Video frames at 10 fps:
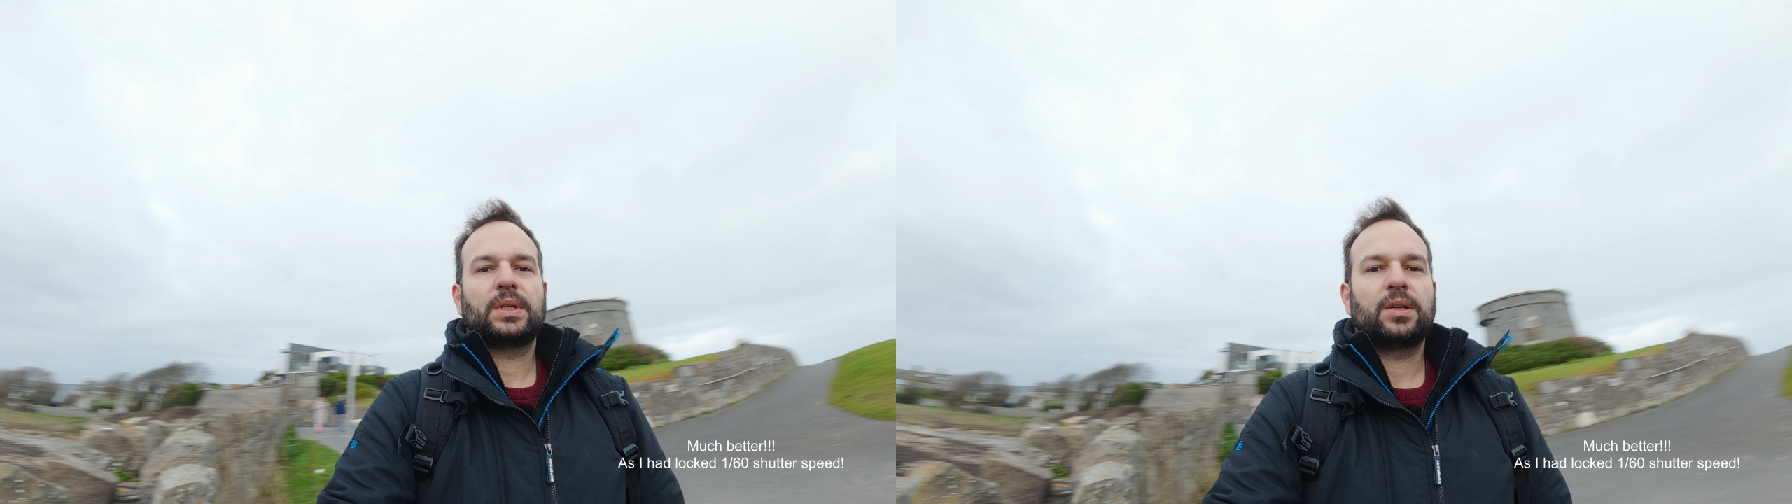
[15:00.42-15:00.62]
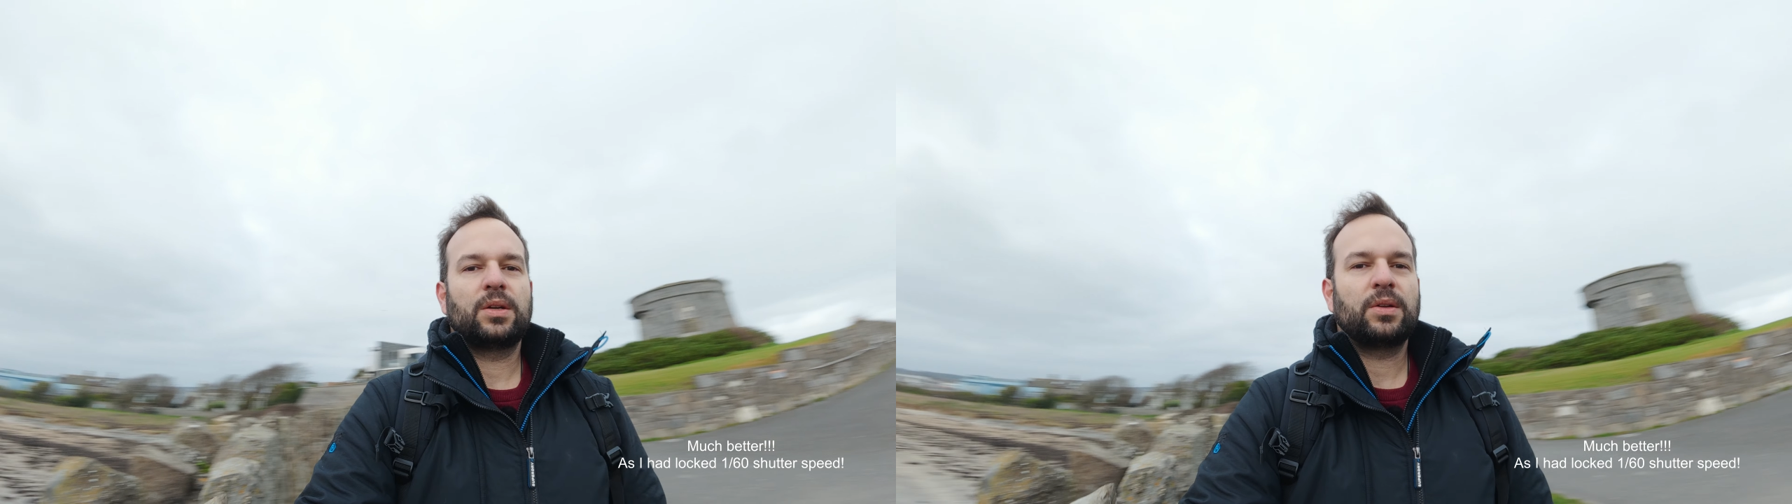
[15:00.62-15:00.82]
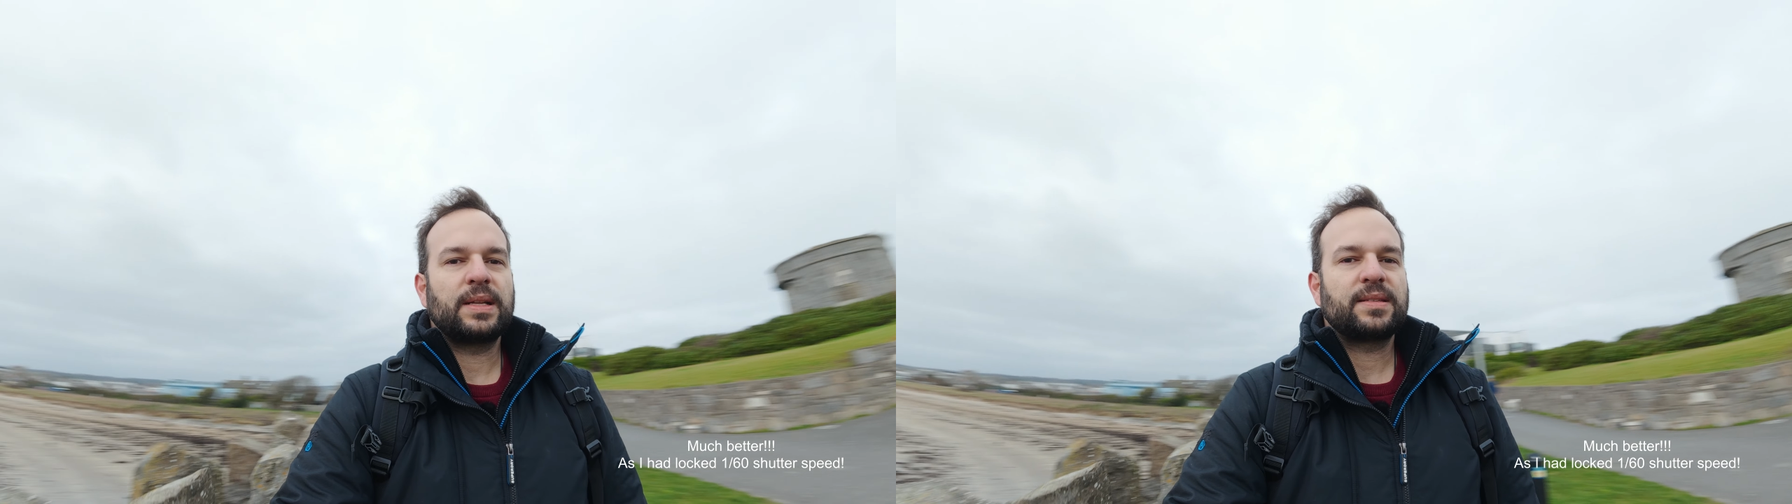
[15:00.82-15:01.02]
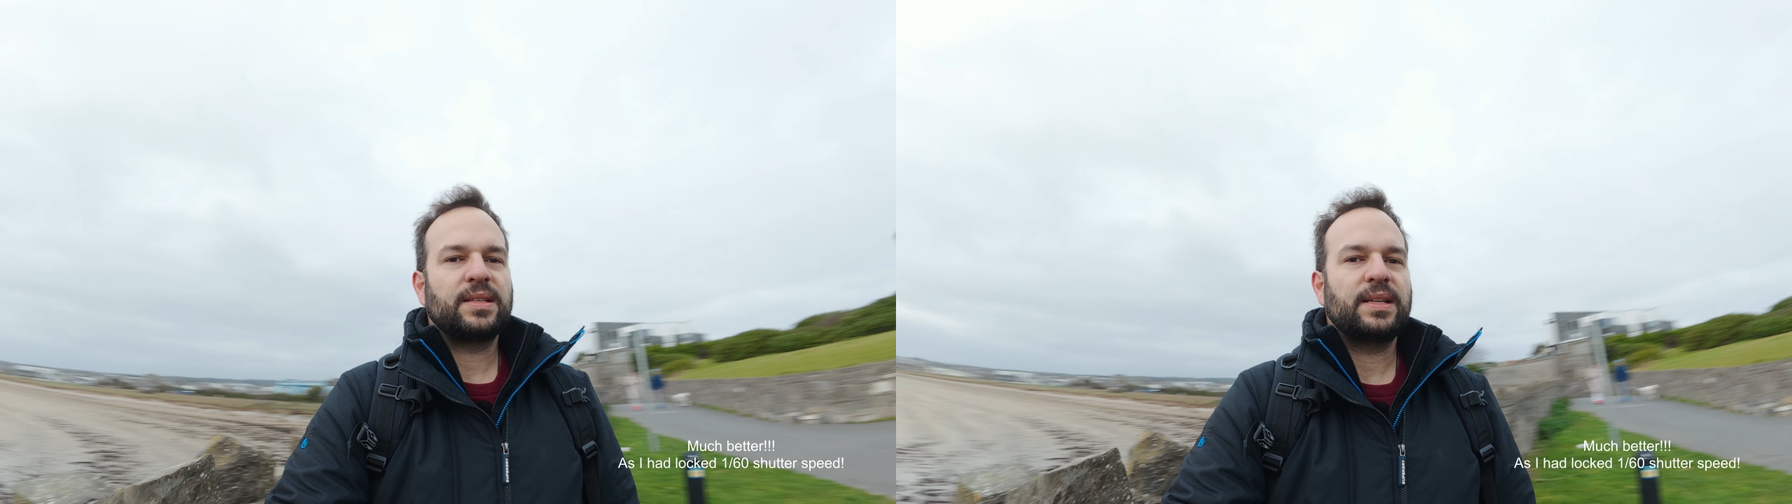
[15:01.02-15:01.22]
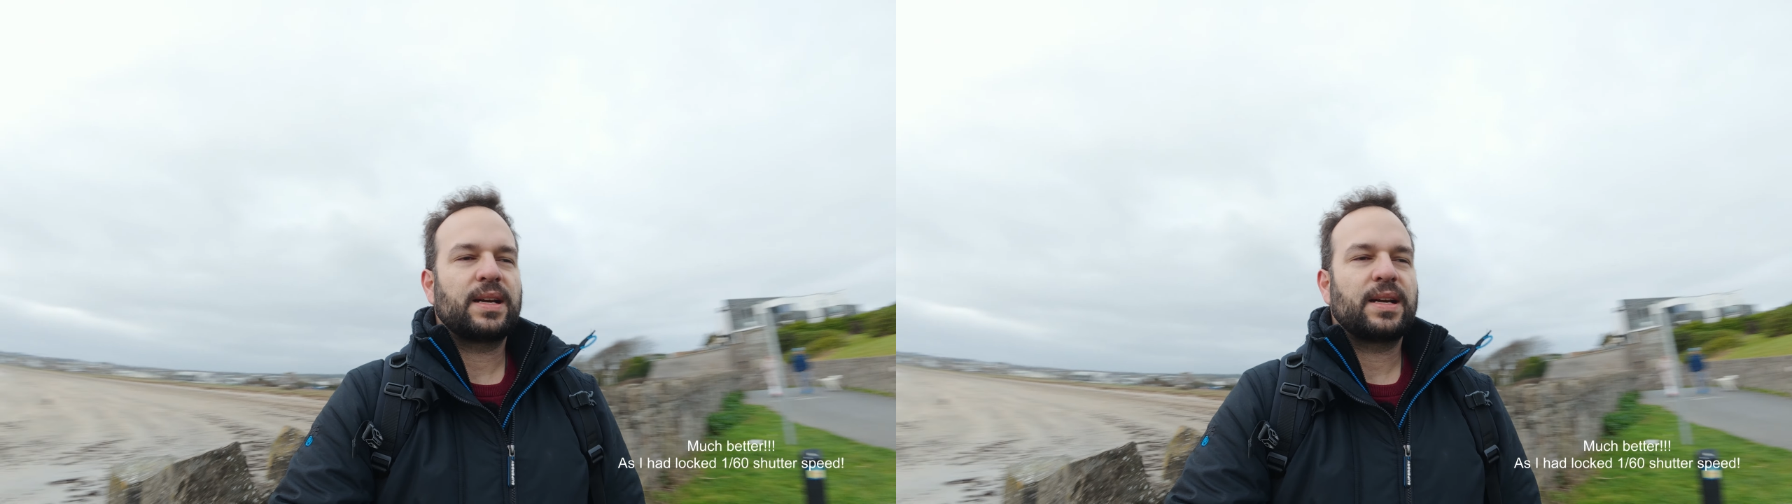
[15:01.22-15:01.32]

I don't know, let's see the